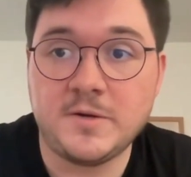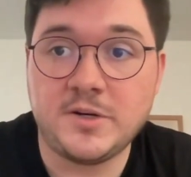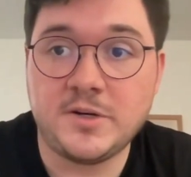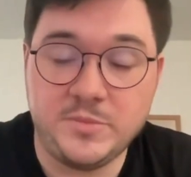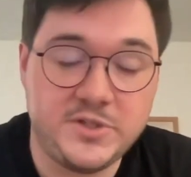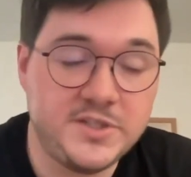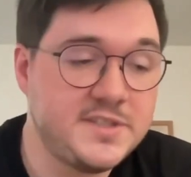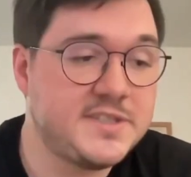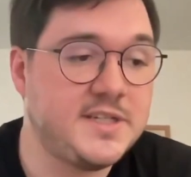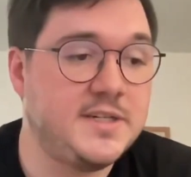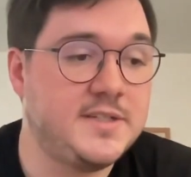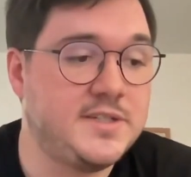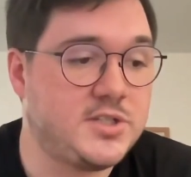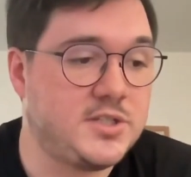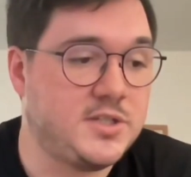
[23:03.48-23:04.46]
Community
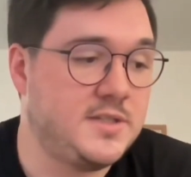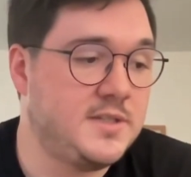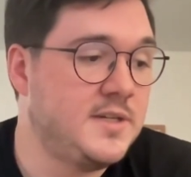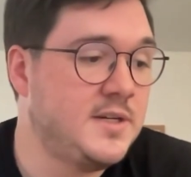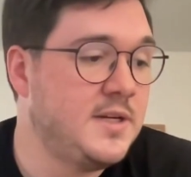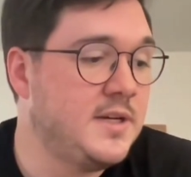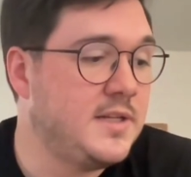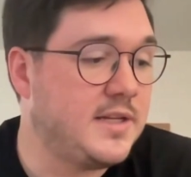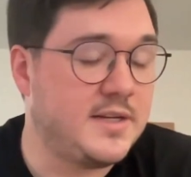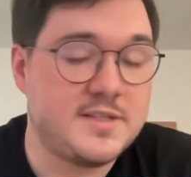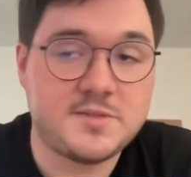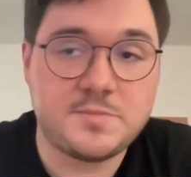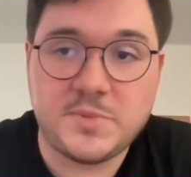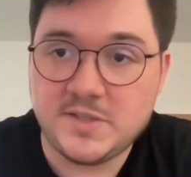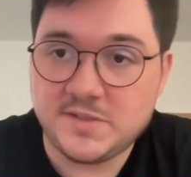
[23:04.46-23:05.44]
Edition that
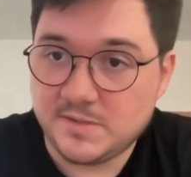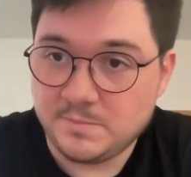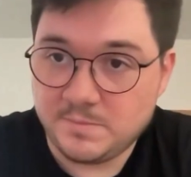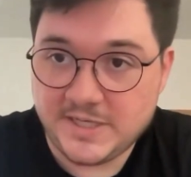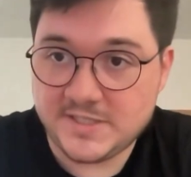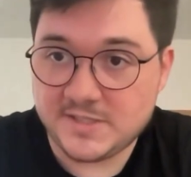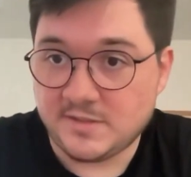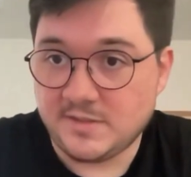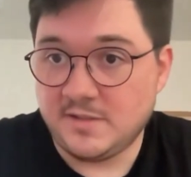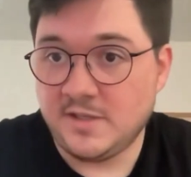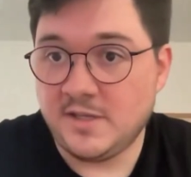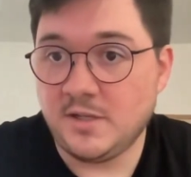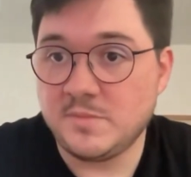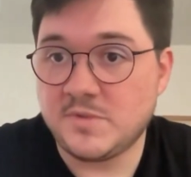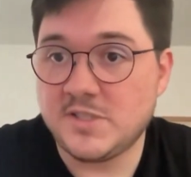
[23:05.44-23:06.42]
is based on a
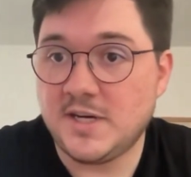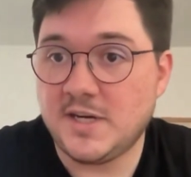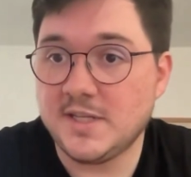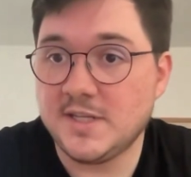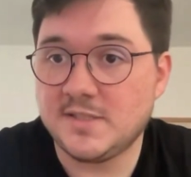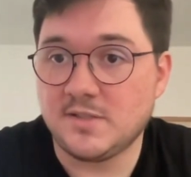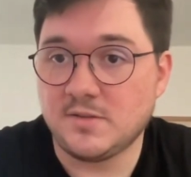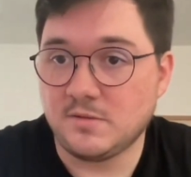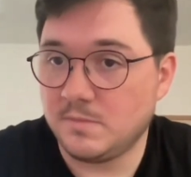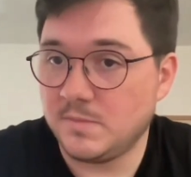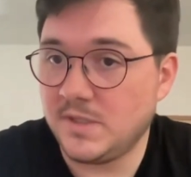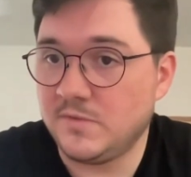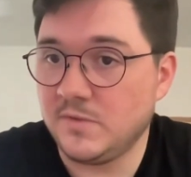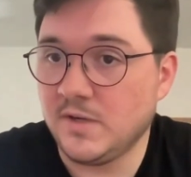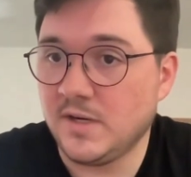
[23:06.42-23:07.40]
Helm chart. So
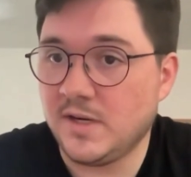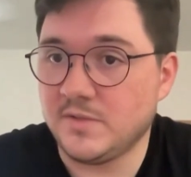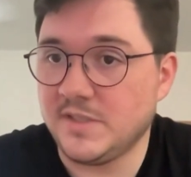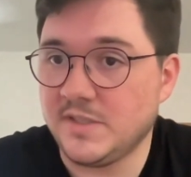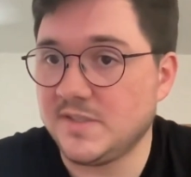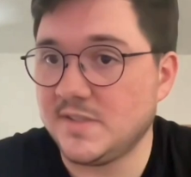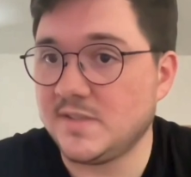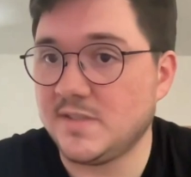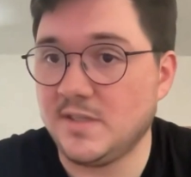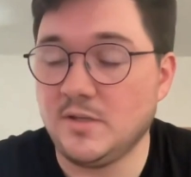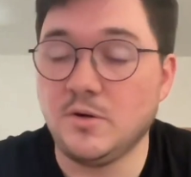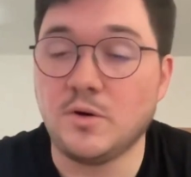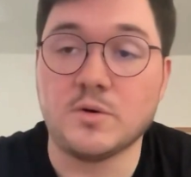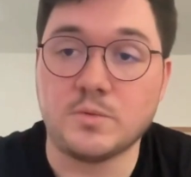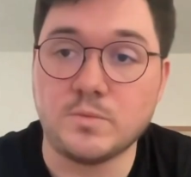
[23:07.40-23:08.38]
if you have an
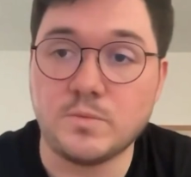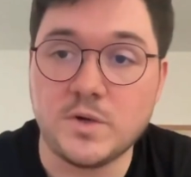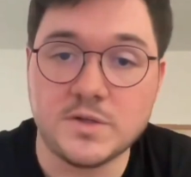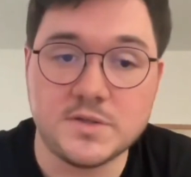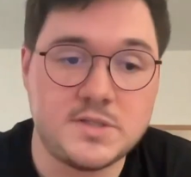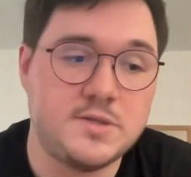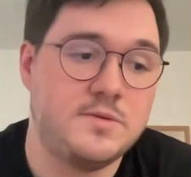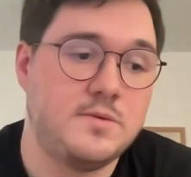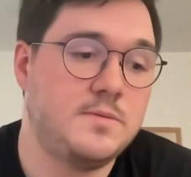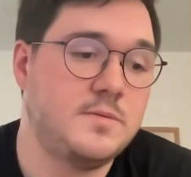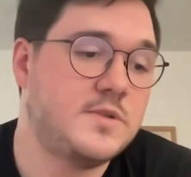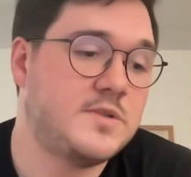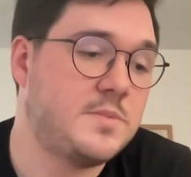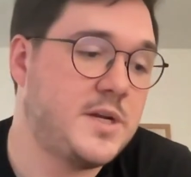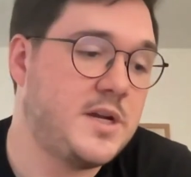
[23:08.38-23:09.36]
existing or want to
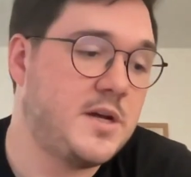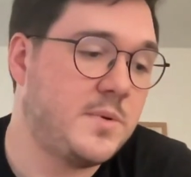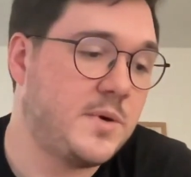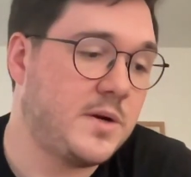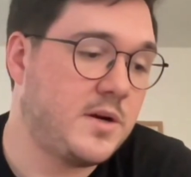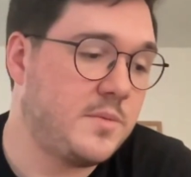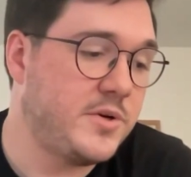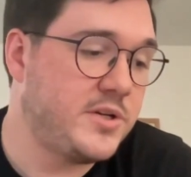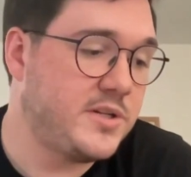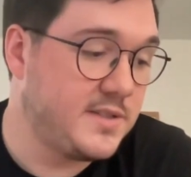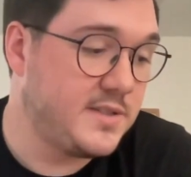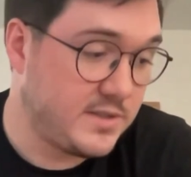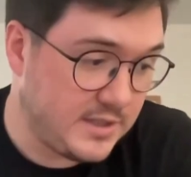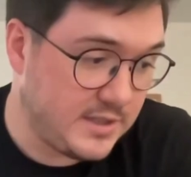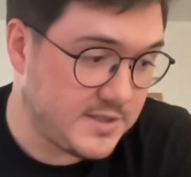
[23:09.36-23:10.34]
spin up a
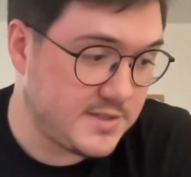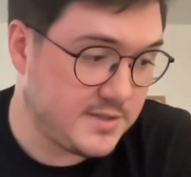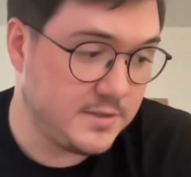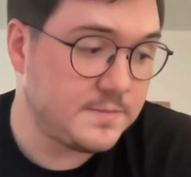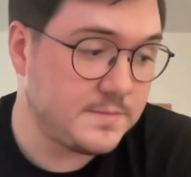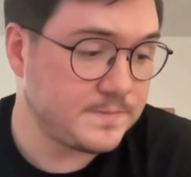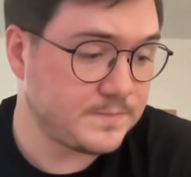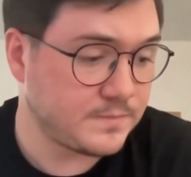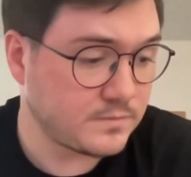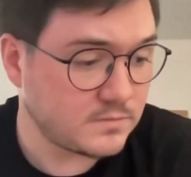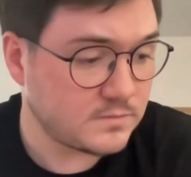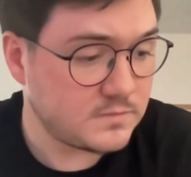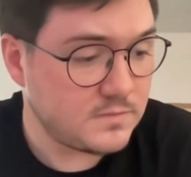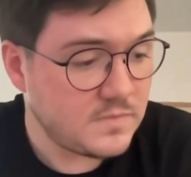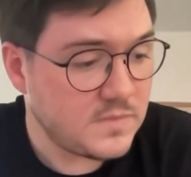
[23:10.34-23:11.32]
Kubernetes cluster,
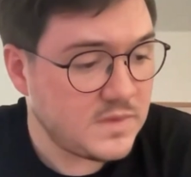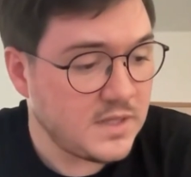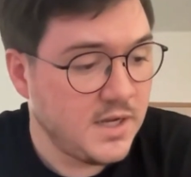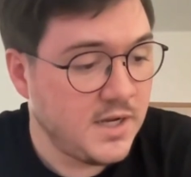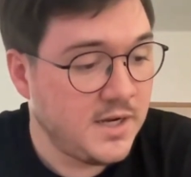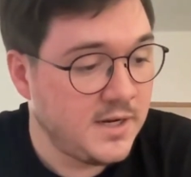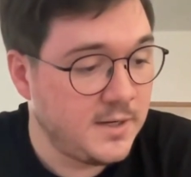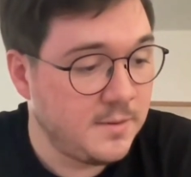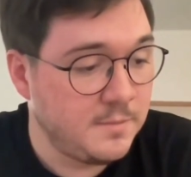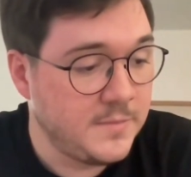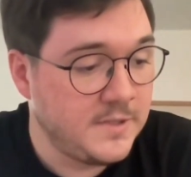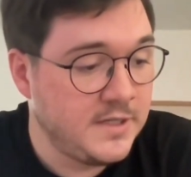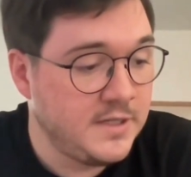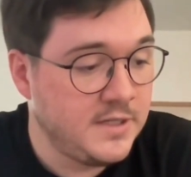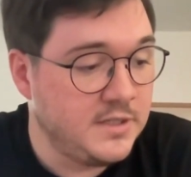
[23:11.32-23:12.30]

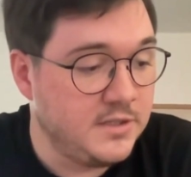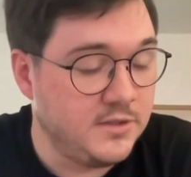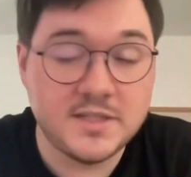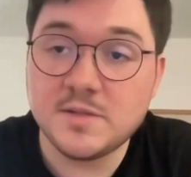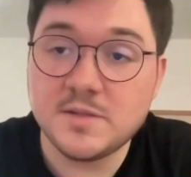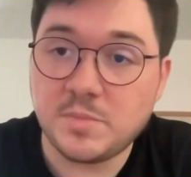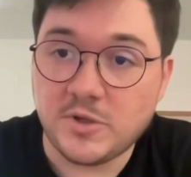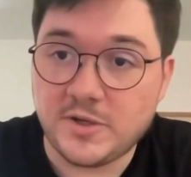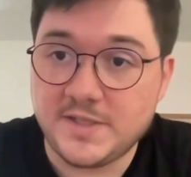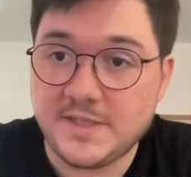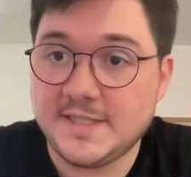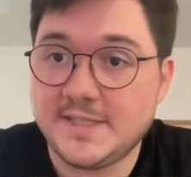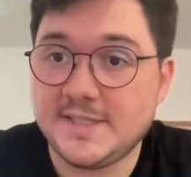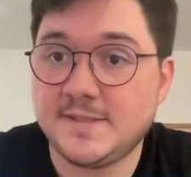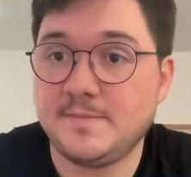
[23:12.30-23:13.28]
you can deploy
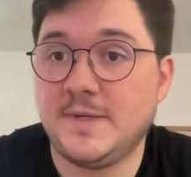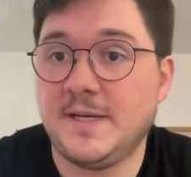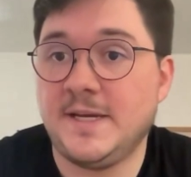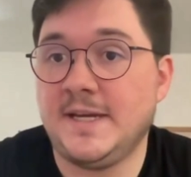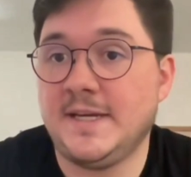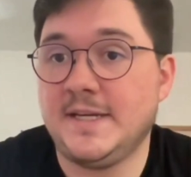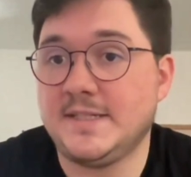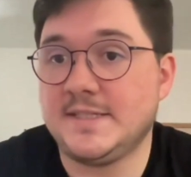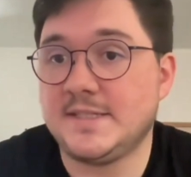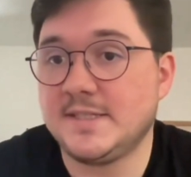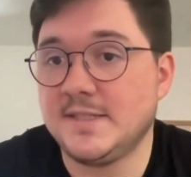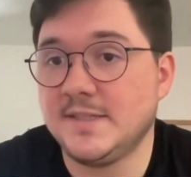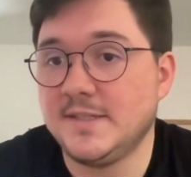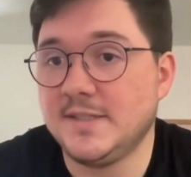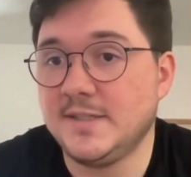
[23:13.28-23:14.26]
that, and
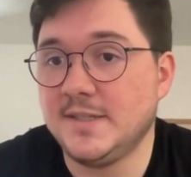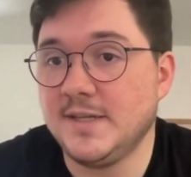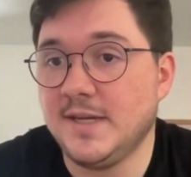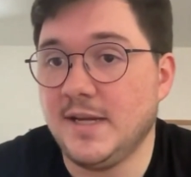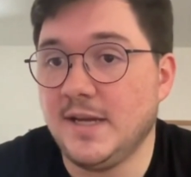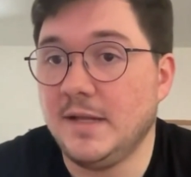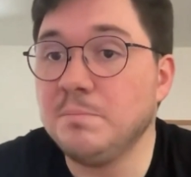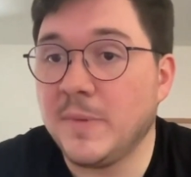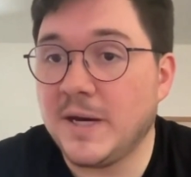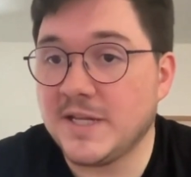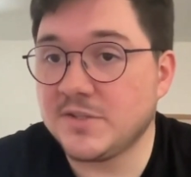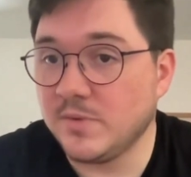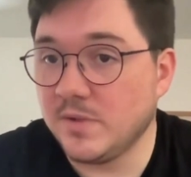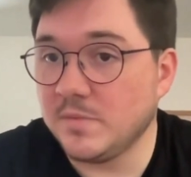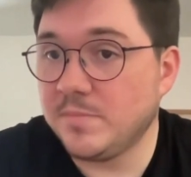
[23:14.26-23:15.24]

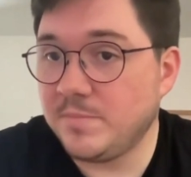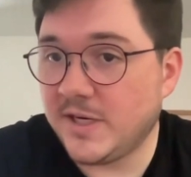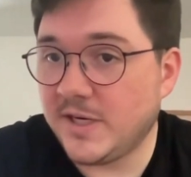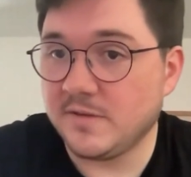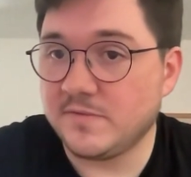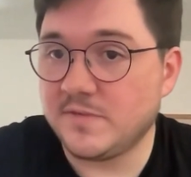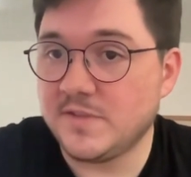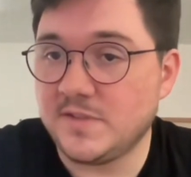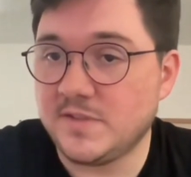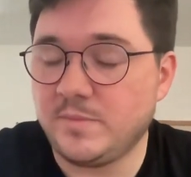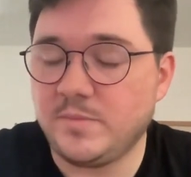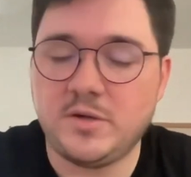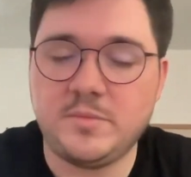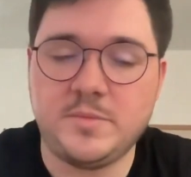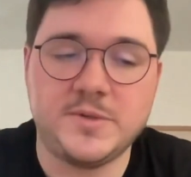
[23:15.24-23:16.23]
Mass will be part of this
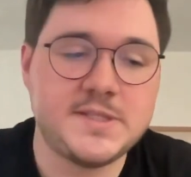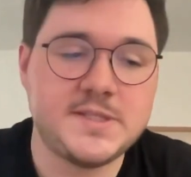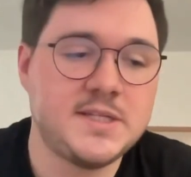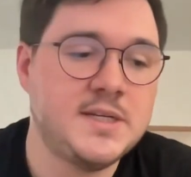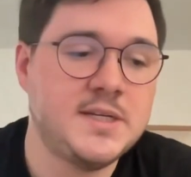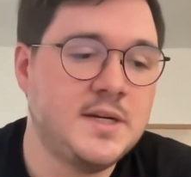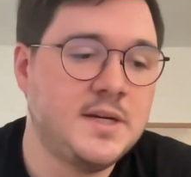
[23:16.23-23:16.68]
deployment.